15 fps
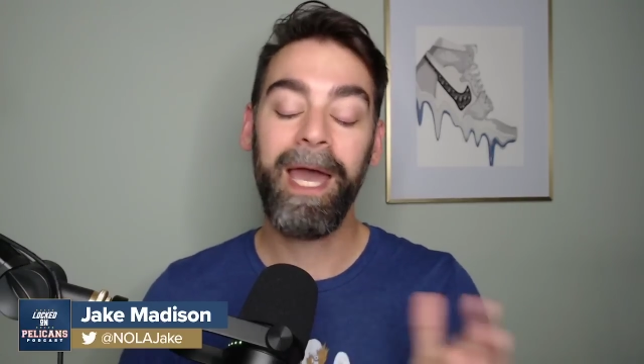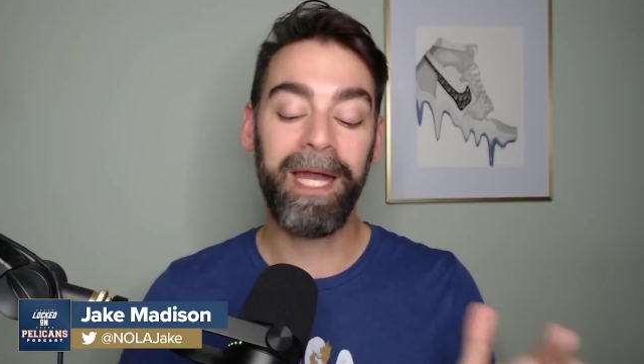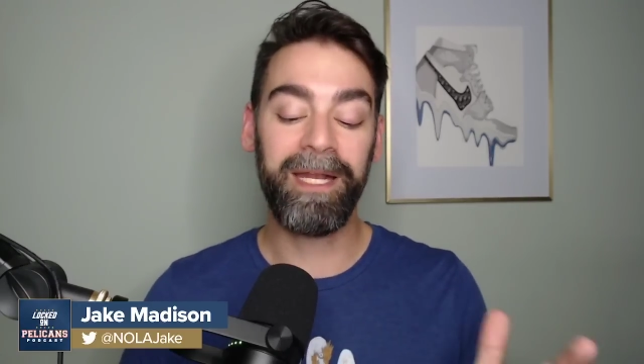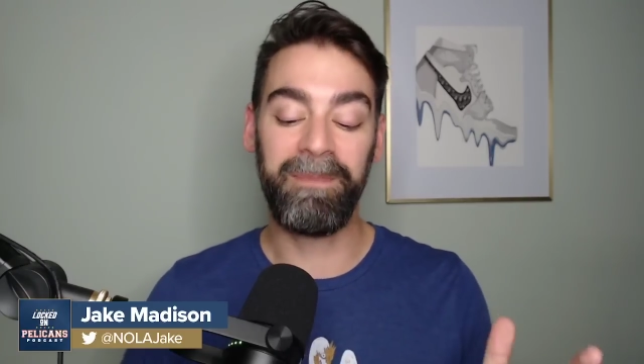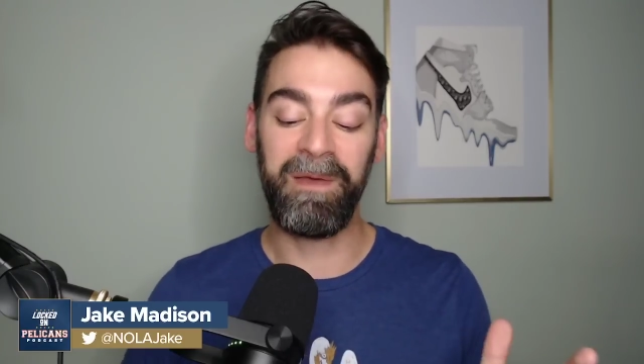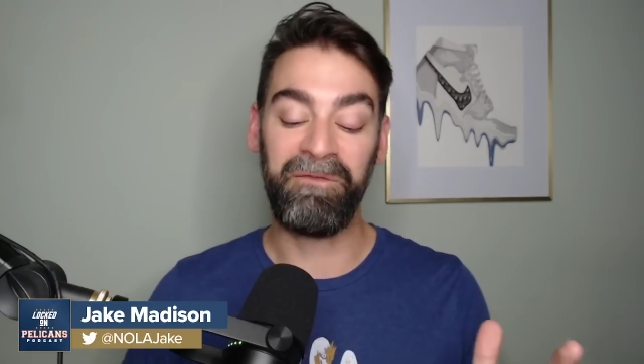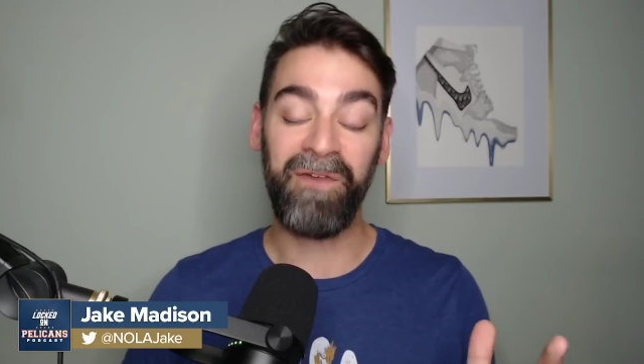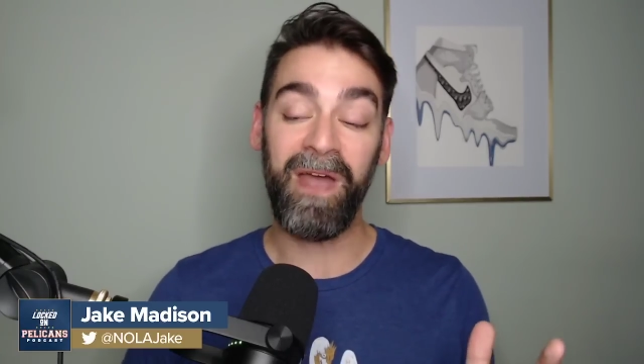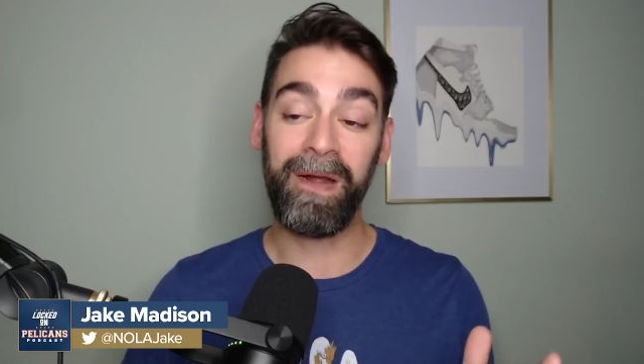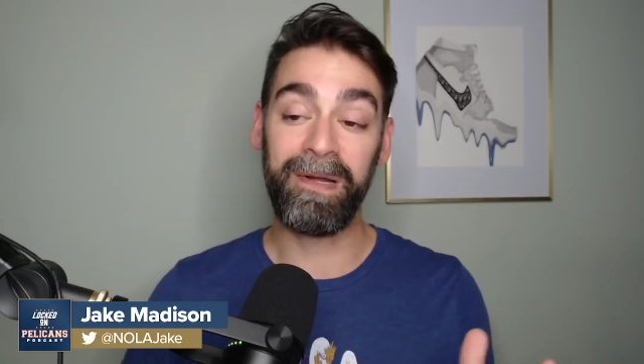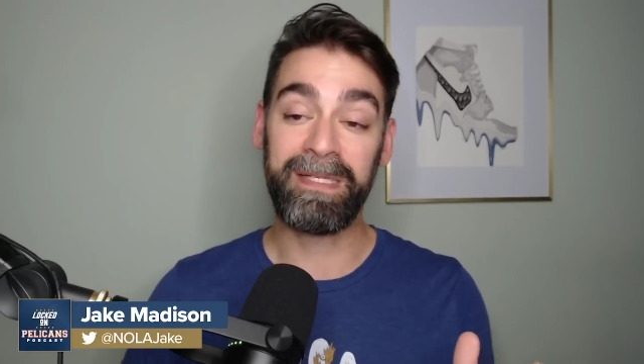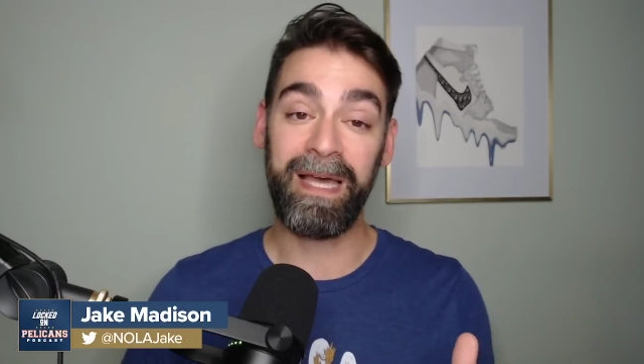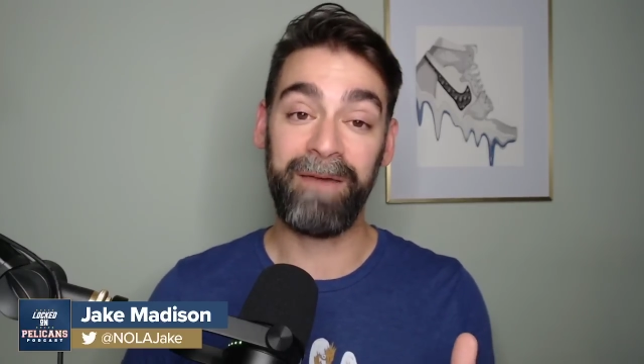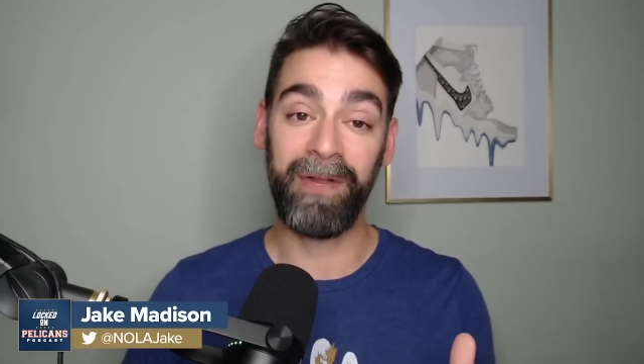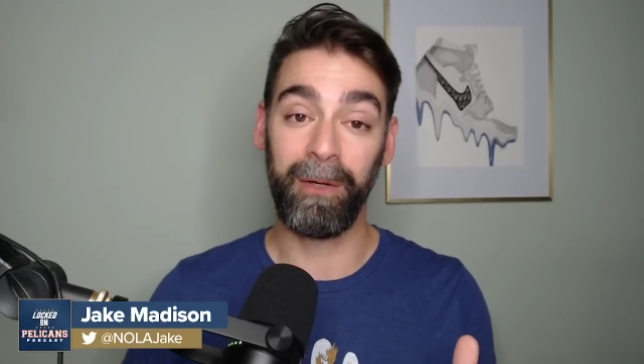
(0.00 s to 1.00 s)
And to be fair,
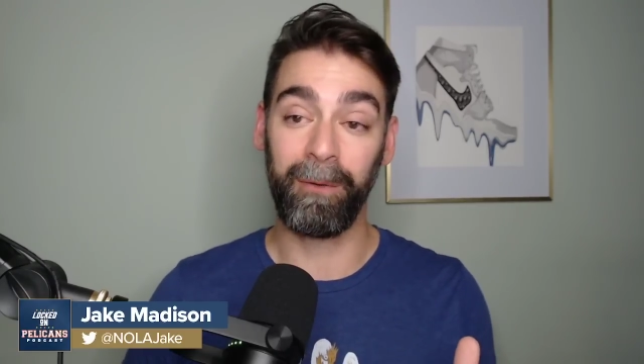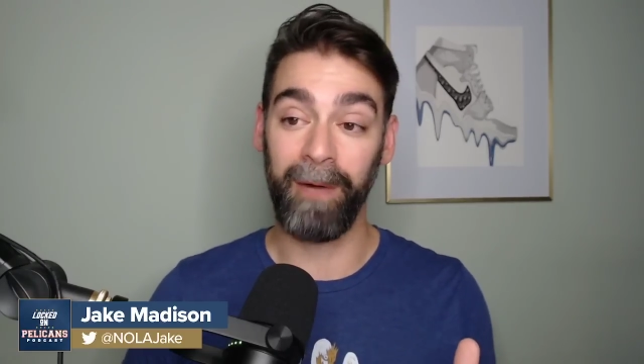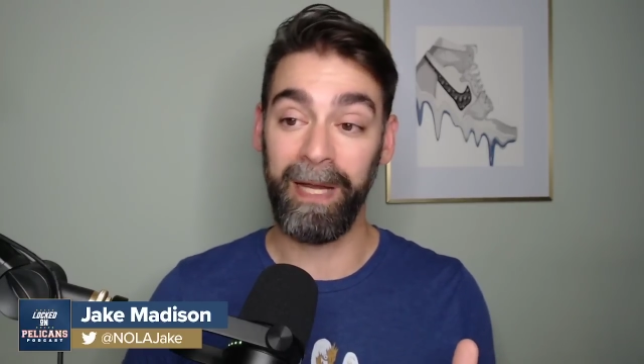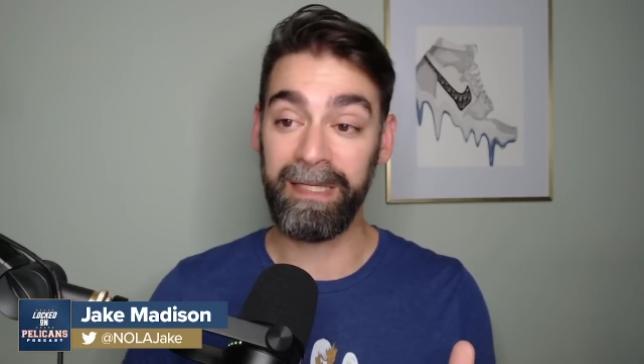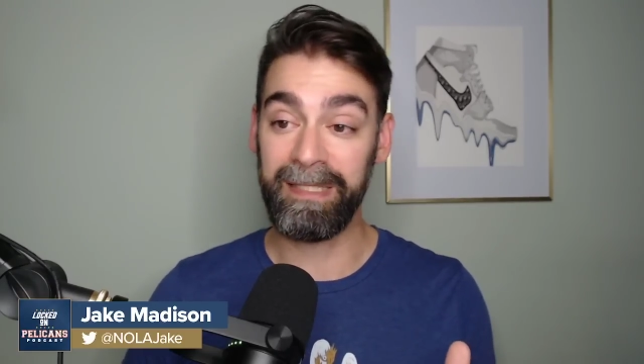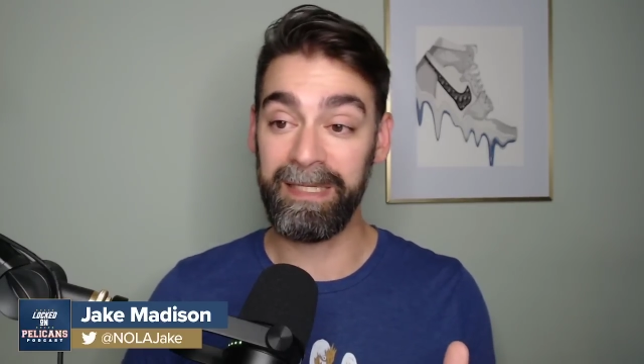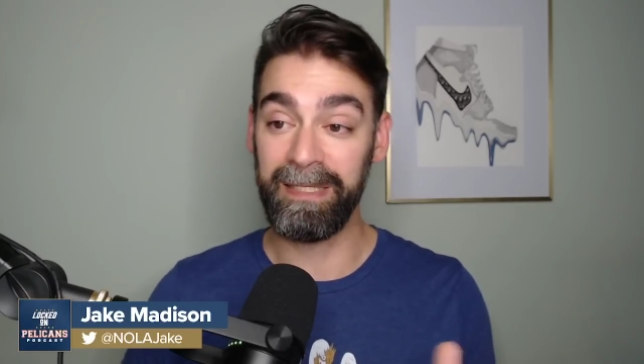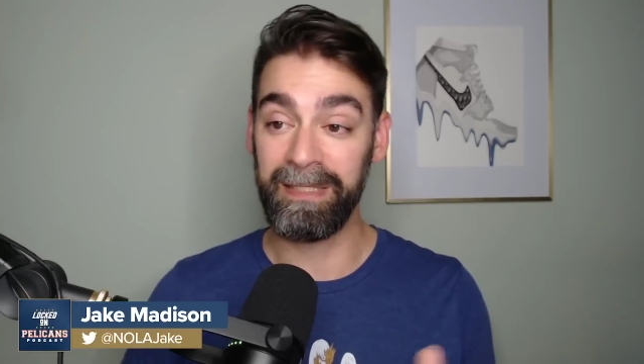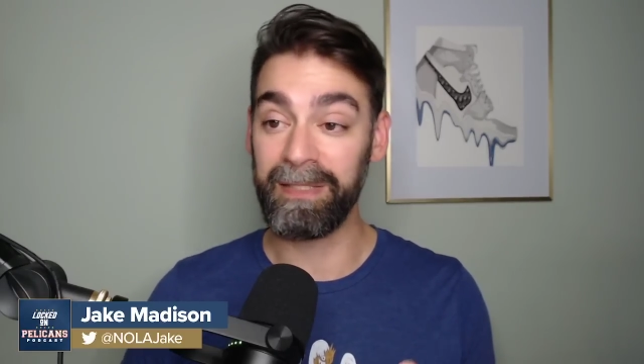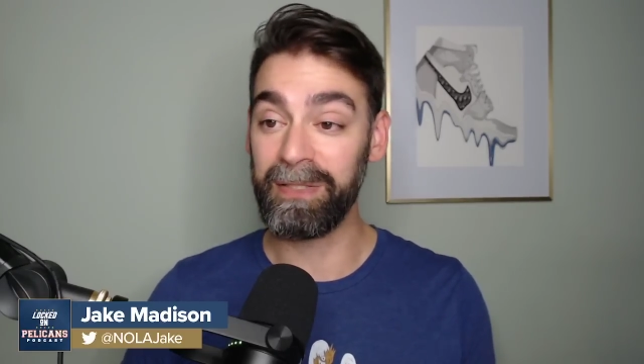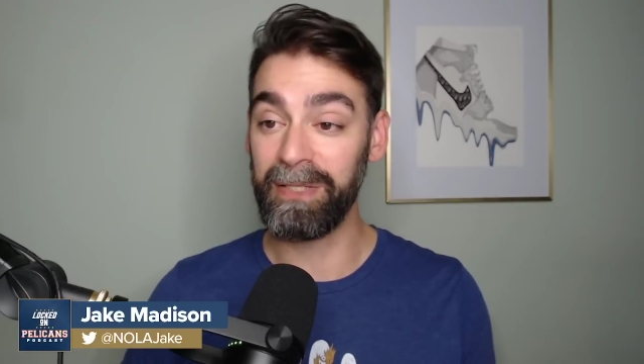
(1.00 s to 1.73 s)
he's having a great season